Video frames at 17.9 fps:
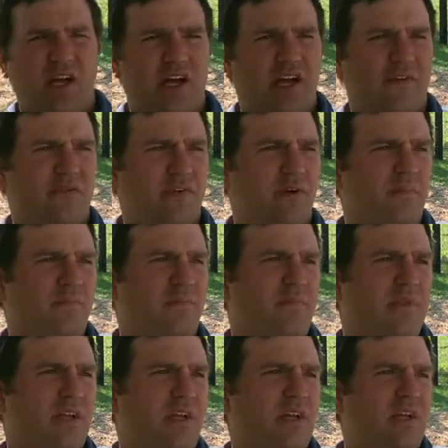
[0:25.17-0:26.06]
from
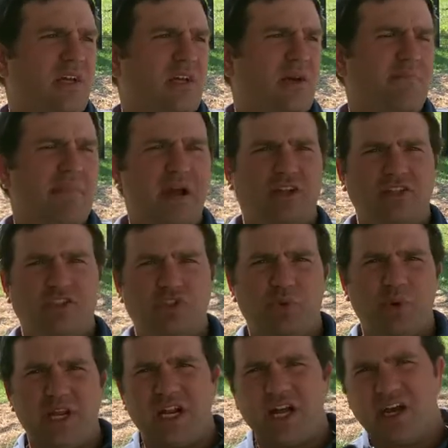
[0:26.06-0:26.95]
Mountain
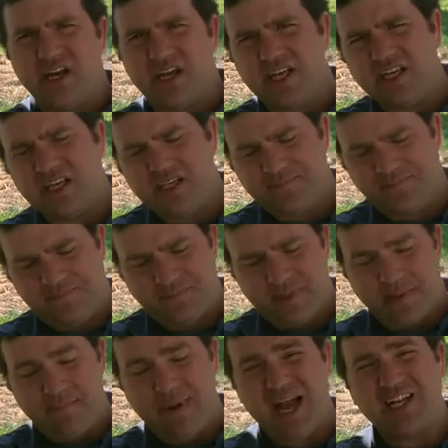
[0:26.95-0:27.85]
Sweet Honey.
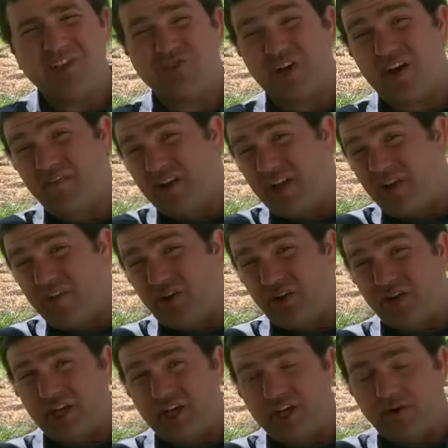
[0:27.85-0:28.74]
Might drive down there
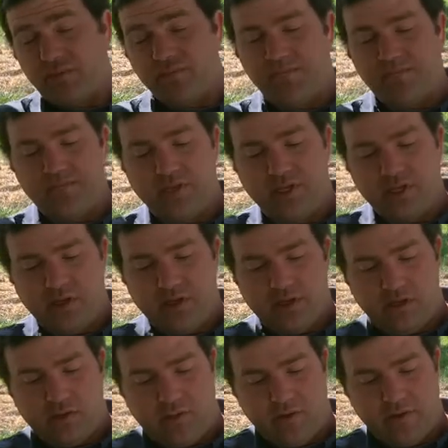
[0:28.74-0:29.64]
and get them.
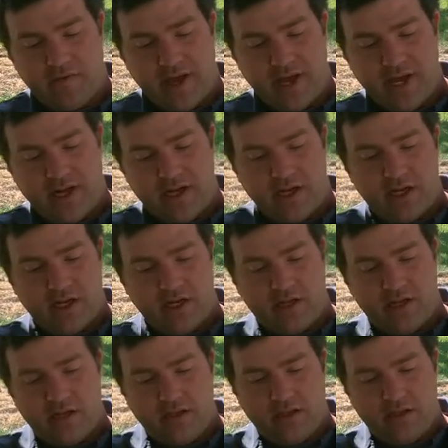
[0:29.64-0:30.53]
We've had
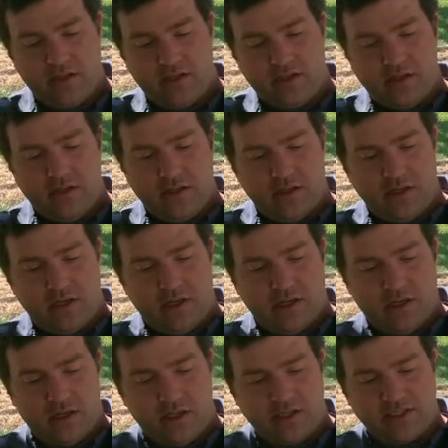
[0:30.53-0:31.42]

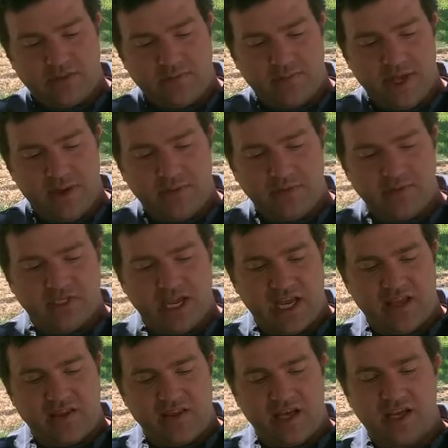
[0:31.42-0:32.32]
some people
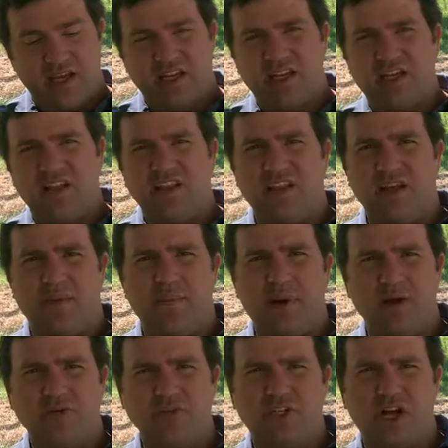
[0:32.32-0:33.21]
say that the
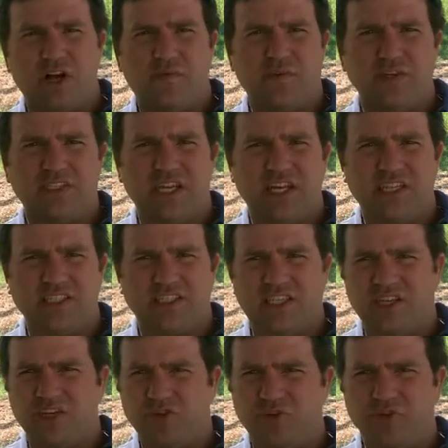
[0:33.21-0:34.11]
post office has
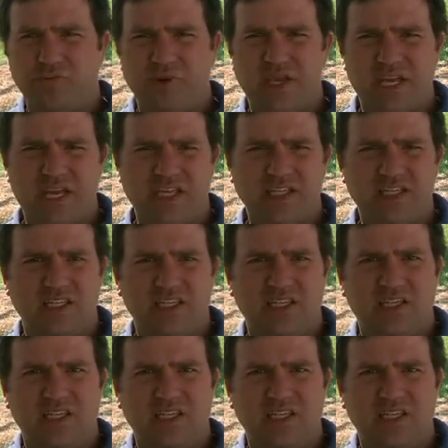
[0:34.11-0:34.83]
killed their bees,